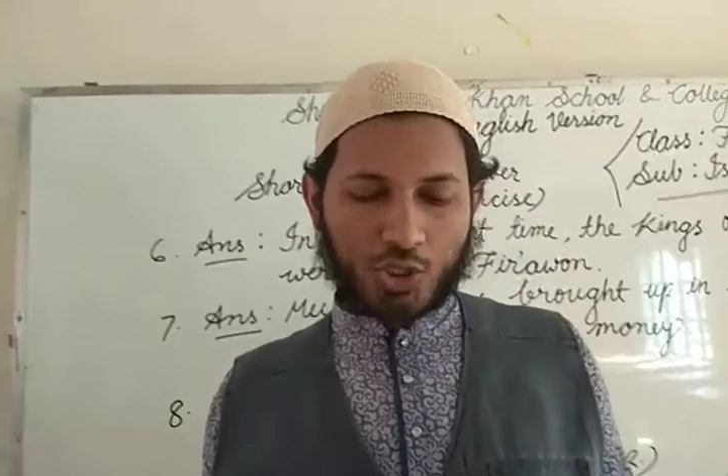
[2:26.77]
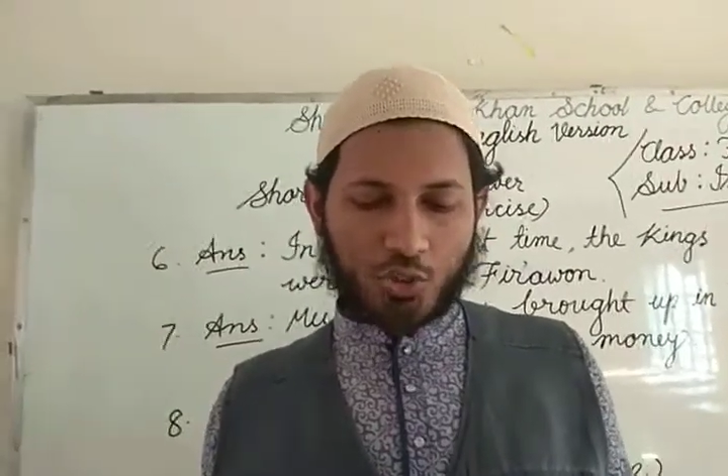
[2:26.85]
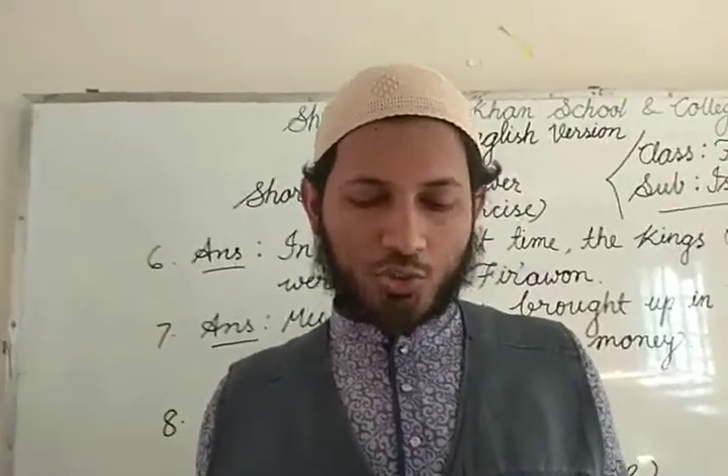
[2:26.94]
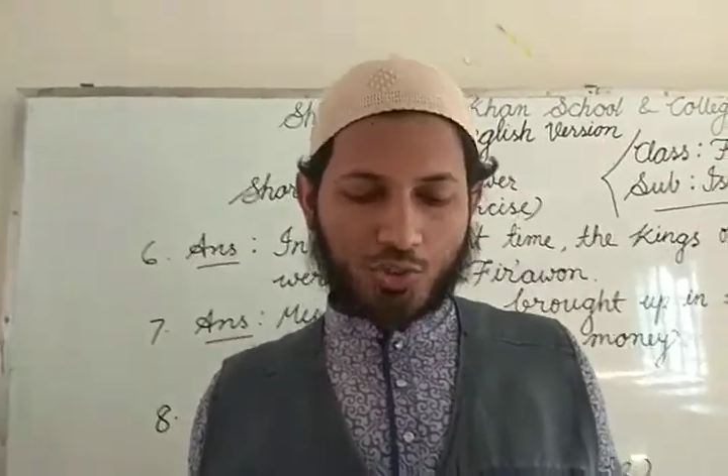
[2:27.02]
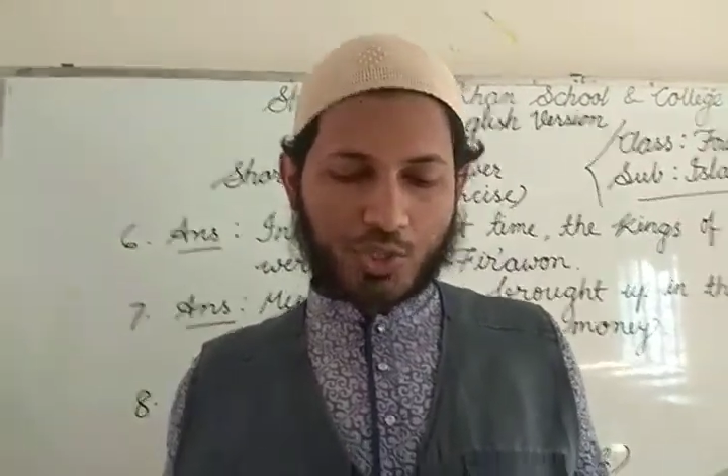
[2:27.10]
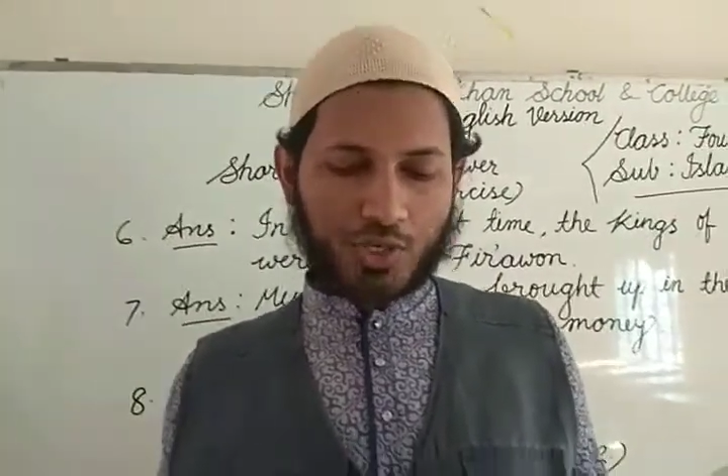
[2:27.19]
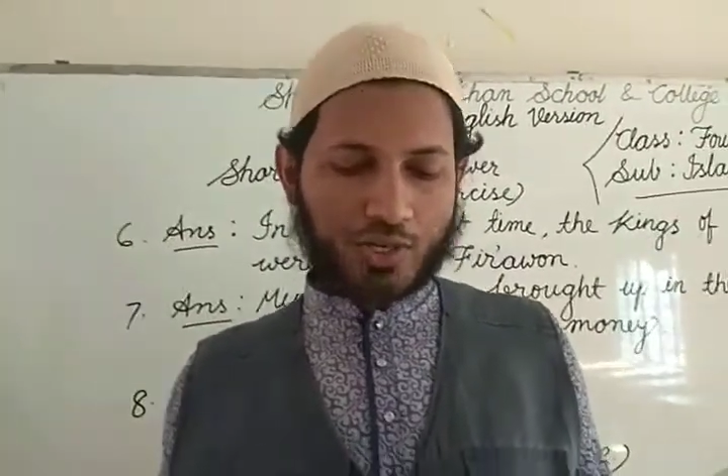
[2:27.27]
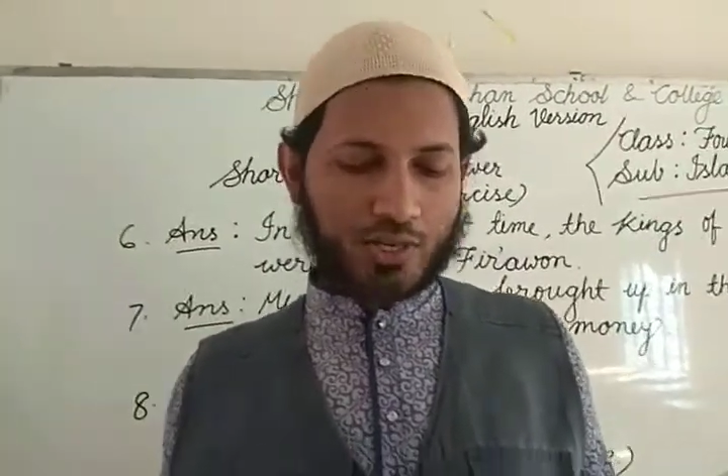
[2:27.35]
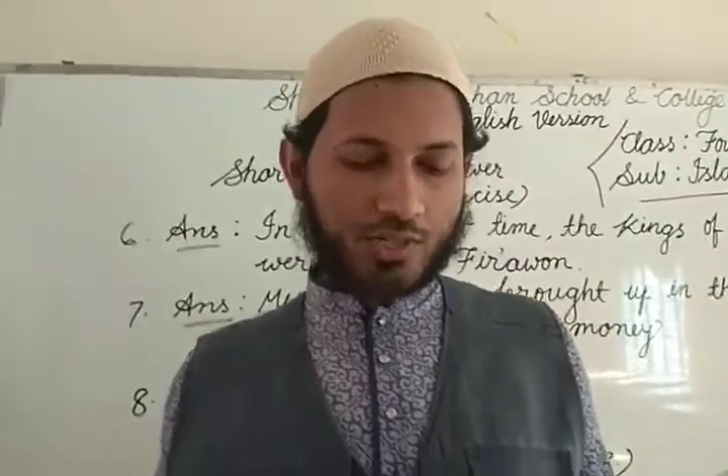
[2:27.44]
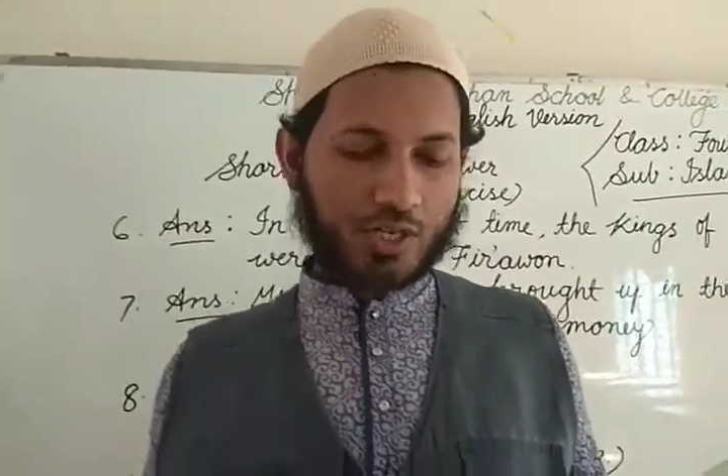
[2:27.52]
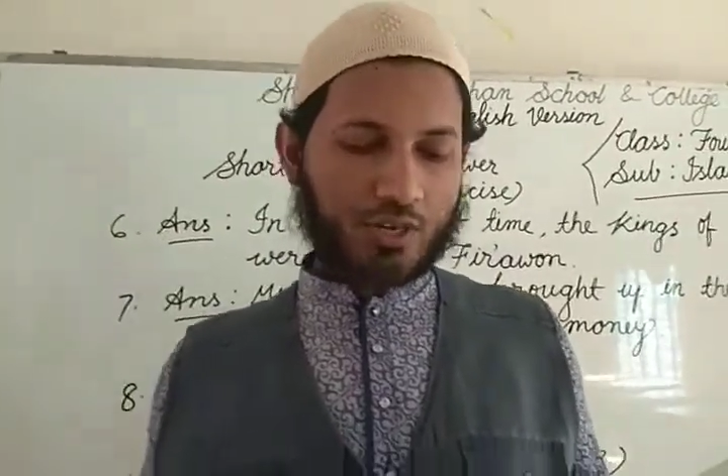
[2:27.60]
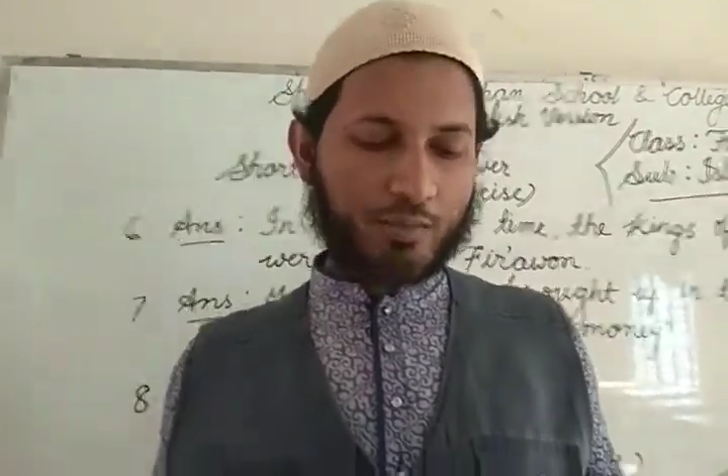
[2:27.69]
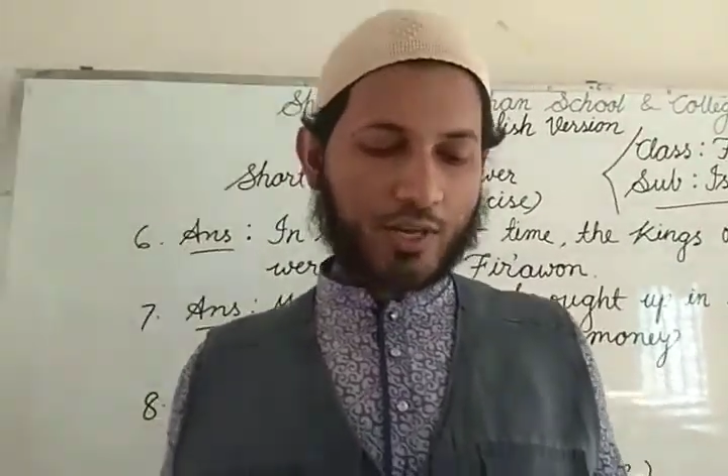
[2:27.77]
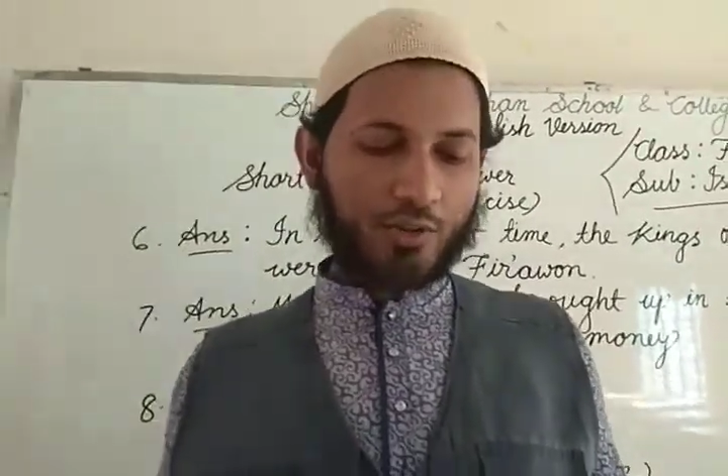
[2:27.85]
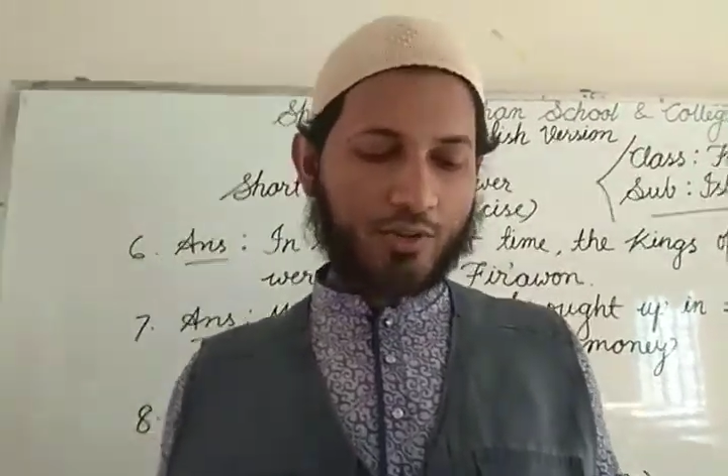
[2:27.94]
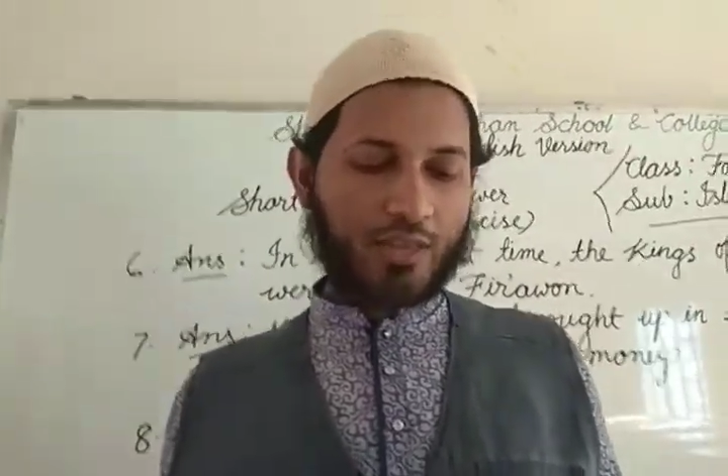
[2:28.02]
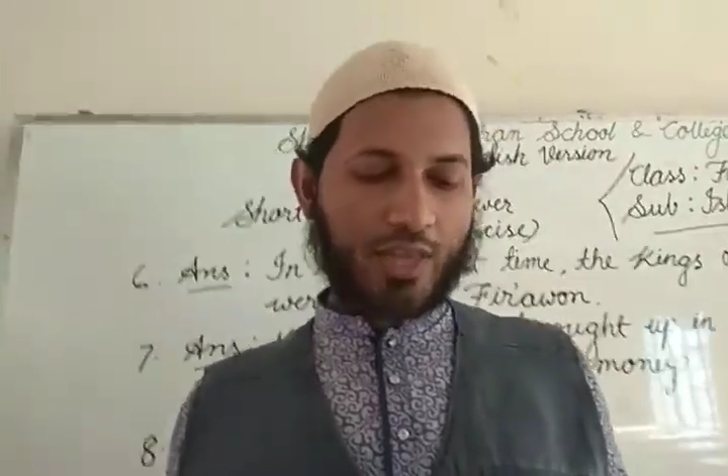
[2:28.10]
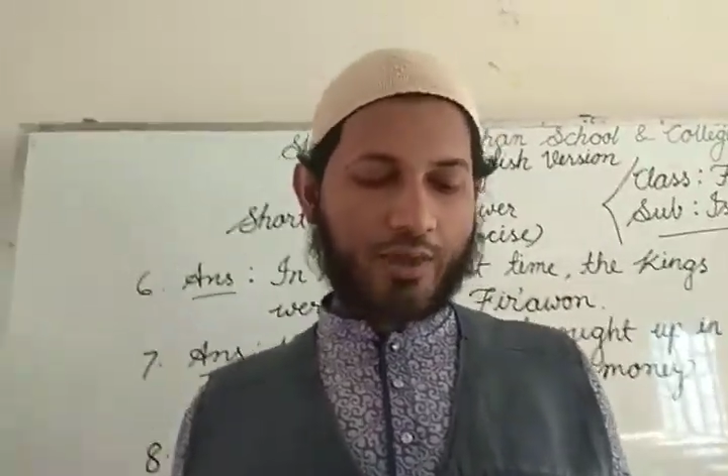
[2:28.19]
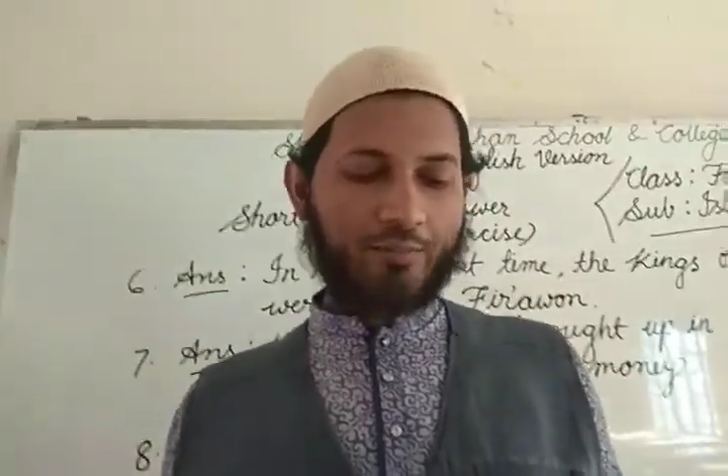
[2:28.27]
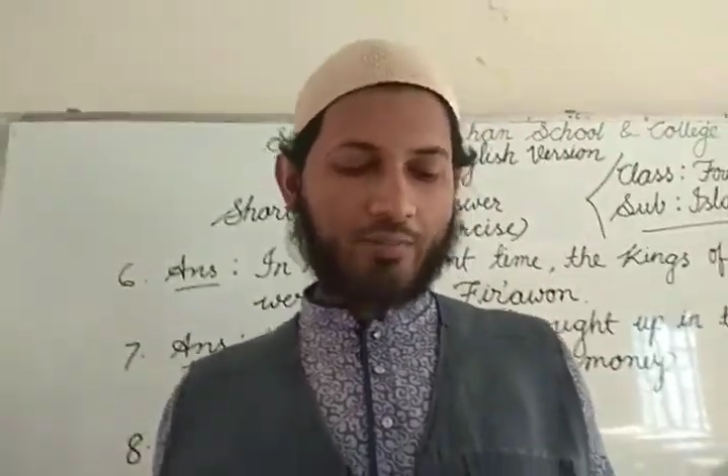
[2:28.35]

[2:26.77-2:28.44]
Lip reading: to do serious enmity with them,